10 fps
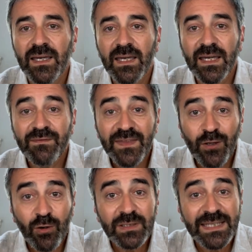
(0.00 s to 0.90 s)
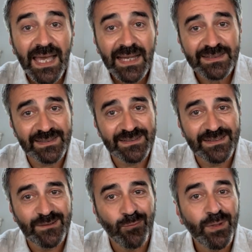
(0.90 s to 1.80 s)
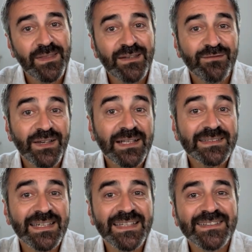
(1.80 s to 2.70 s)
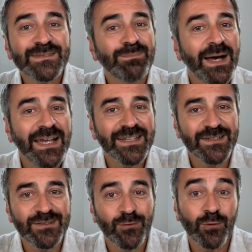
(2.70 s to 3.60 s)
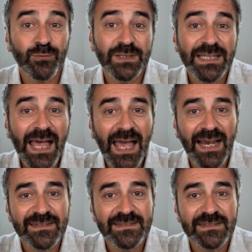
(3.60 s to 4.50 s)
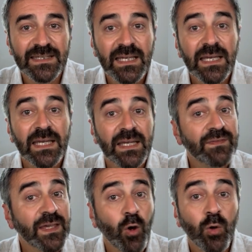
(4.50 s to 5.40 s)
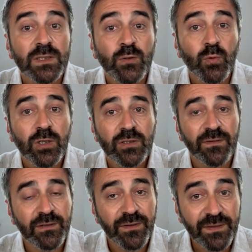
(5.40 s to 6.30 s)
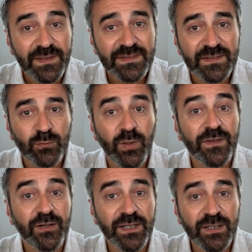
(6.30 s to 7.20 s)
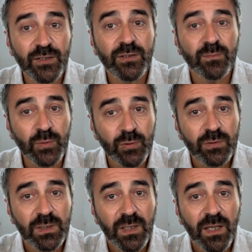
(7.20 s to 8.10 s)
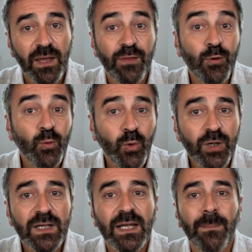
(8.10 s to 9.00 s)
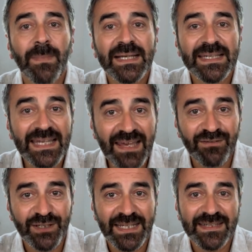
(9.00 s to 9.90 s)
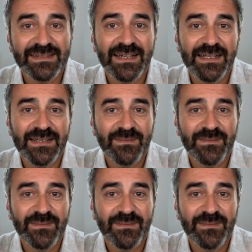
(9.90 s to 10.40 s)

If they only acted when they felt inspired or relaxed, if they only worked on their thesis when they're in a good mood, the work might never get done.